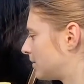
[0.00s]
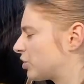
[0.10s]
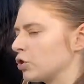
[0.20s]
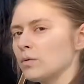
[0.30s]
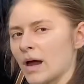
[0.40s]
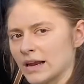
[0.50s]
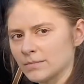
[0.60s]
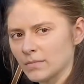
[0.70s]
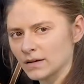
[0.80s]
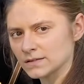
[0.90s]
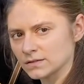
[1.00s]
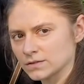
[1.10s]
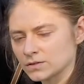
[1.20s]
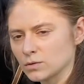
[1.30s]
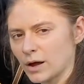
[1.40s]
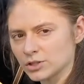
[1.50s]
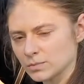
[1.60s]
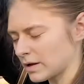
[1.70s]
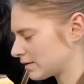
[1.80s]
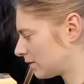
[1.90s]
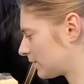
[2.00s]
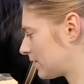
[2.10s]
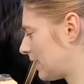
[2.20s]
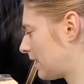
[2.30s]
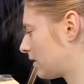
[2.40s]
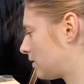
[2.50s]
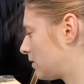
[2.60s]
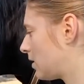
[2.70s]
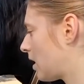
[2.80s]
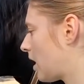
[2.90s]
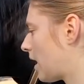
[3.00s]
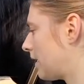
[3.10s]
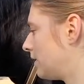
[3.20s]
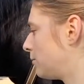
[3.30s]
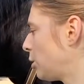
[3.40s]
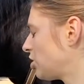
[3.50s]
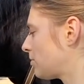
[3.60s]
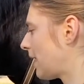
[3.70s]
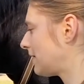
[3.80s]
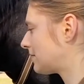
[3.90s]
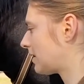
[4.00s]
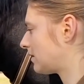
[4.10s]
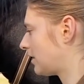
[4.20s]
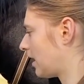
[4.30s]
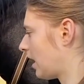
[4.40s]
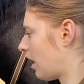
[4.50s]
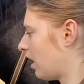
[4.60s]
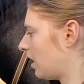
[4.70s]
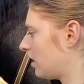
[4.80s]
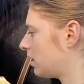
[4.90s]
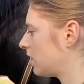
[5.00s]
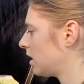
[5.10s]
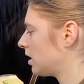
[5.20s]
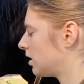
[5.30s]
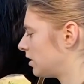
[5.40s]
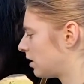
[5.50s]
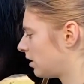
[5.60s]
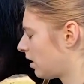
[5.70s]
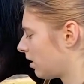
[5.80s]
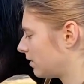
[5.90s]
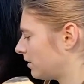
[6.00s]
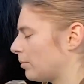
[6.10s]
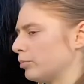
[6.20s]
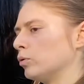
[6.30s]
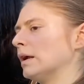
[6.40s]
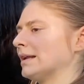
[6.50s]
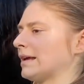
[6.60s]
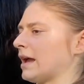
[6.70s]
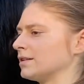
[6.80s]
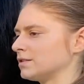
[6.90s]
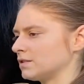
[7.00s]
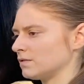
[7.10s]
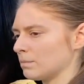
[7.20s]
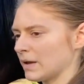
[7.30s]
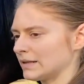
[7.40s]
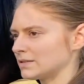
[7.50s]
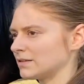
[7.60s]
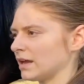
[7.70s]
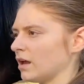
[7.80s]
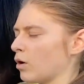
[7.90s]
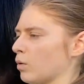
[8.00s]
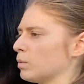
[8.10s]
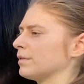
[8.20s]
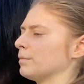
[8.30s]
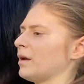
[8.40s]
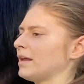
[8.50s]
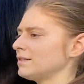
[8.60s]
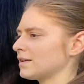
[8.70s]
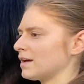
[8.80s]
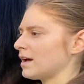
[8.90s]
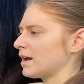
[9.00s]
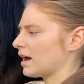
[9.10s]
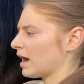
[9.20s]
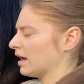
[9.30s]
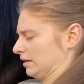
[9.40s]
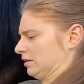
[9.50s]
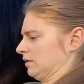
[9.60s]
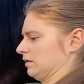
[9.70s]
too much muscles here, which means that they are, they're pulling against the bit, they're over the bit, and